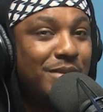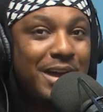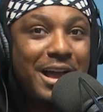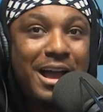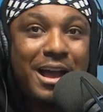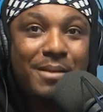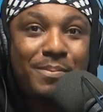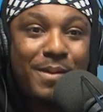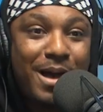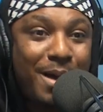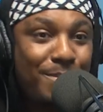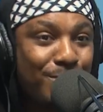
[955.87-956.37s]

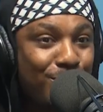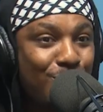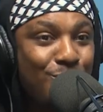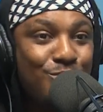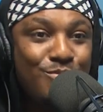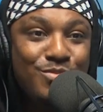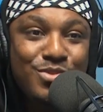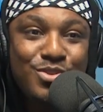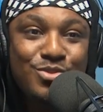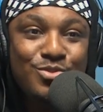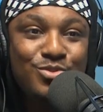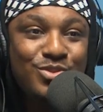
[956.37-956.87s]

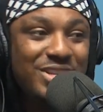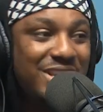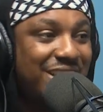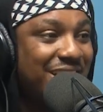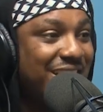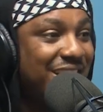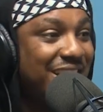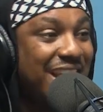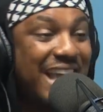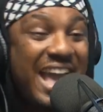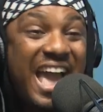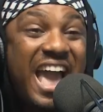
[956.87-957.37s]
Apple
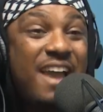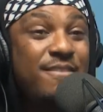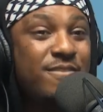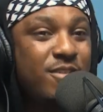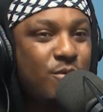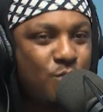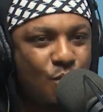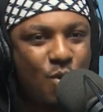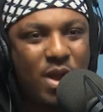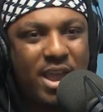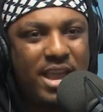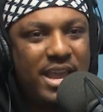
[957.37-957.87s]
Music,
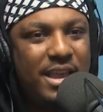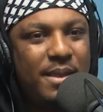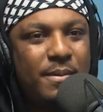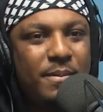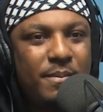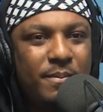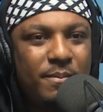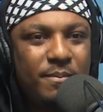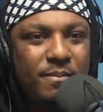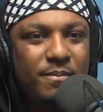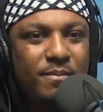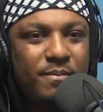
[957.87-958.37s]
everywhere.
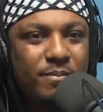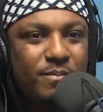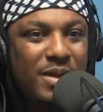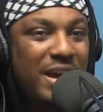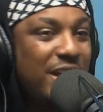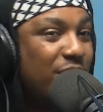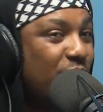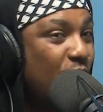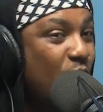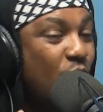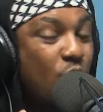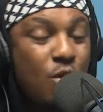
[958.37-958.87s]

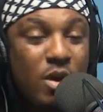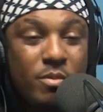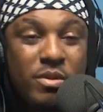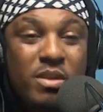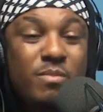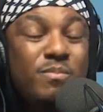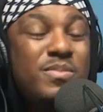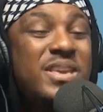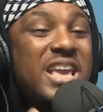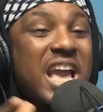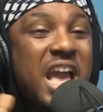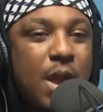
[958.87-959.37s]
Pandora,
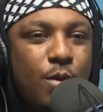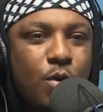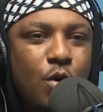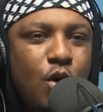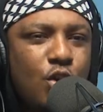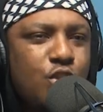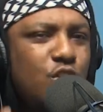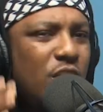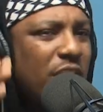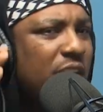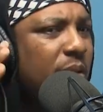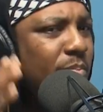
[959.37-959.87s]
baby,
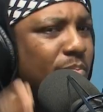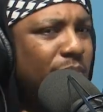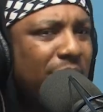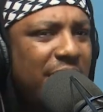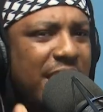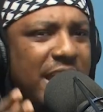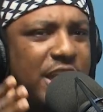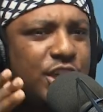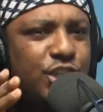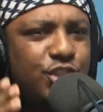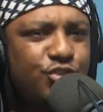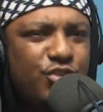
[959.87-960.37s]
or you can
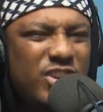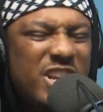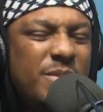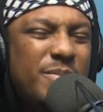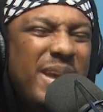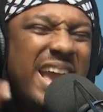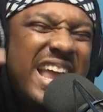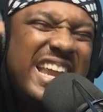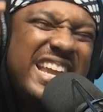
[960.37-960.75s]
play stream.